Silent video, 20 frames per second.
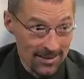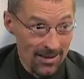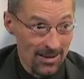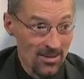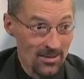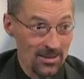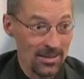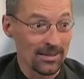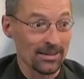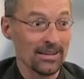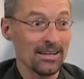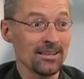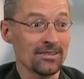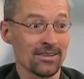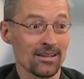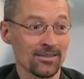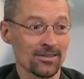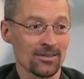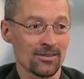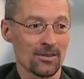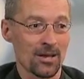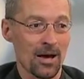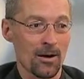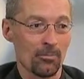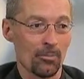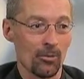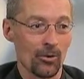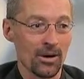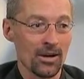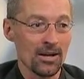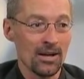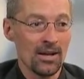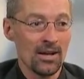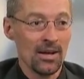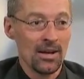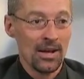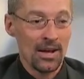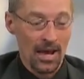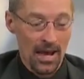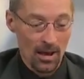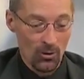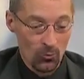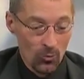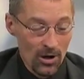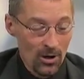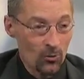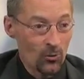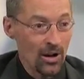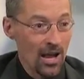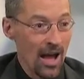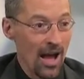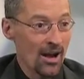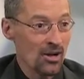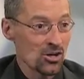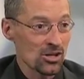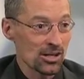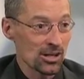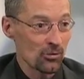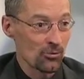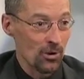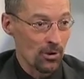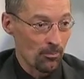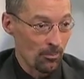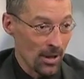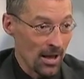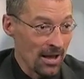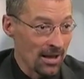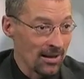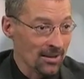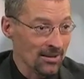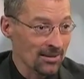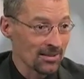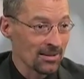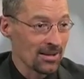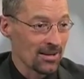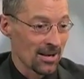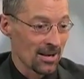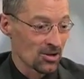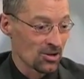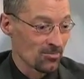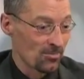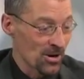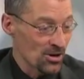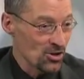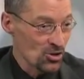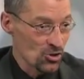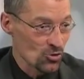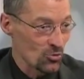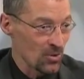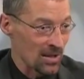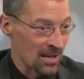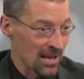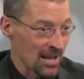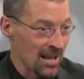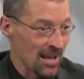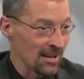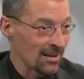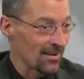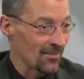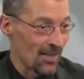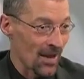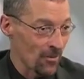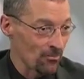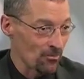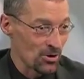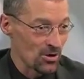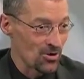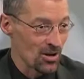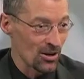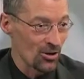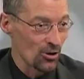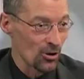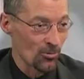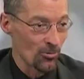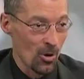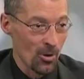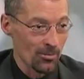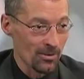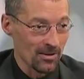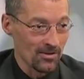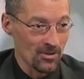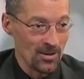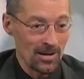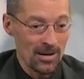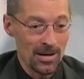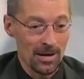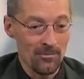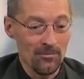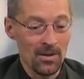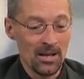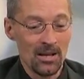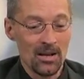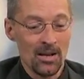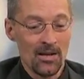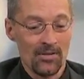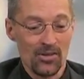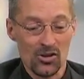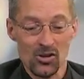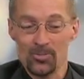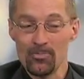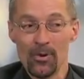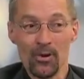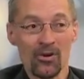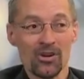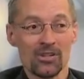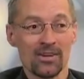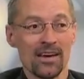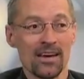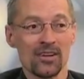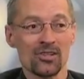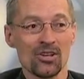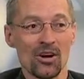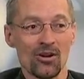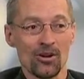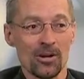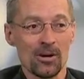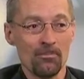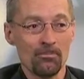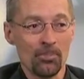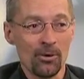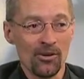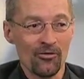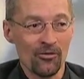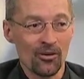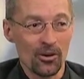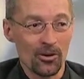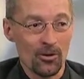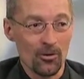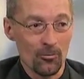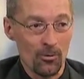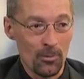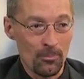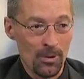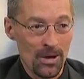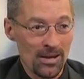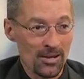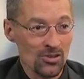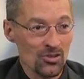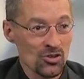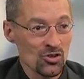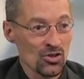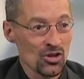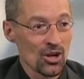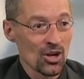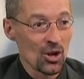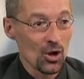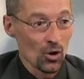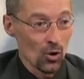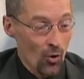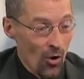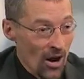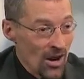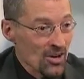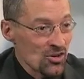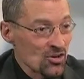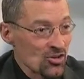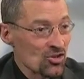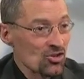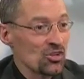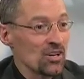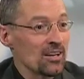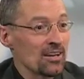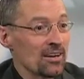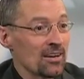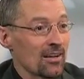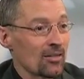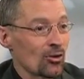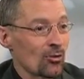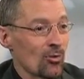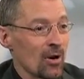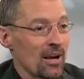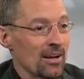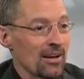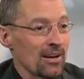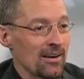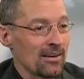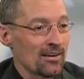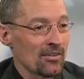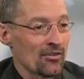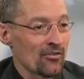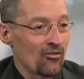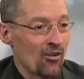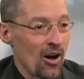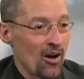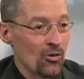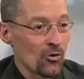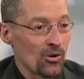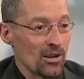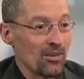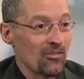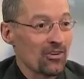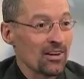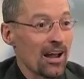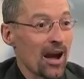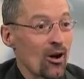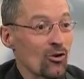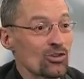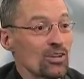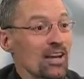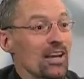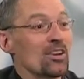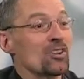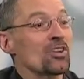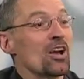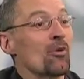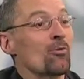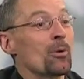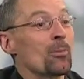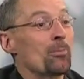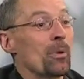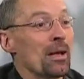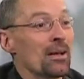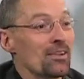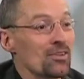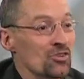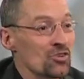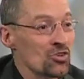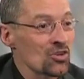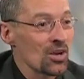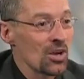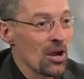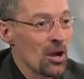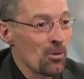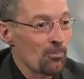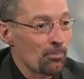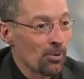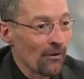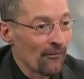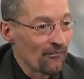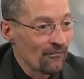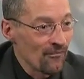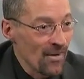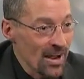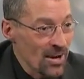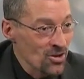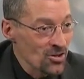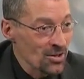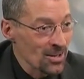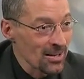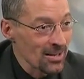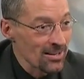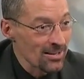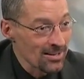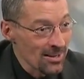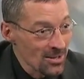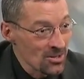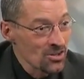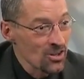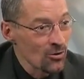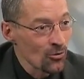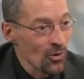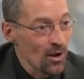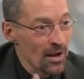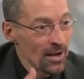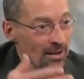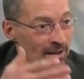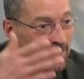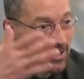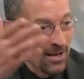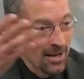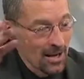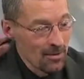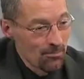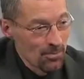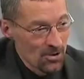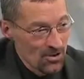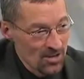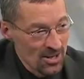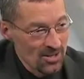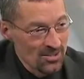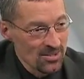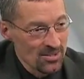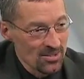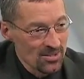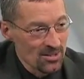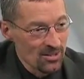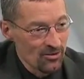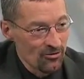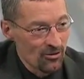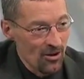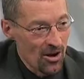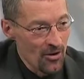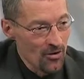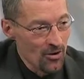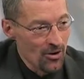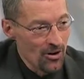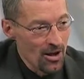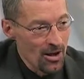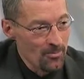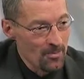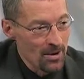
us that leads us to that point. And when we actually repent, as much as we can at that particular moment in time, the Spirit takes our imperfect repentance. Christ, seated at the right hand of the Father, even now takes our repentance, perfects it, does it right, and presents it to the Father on our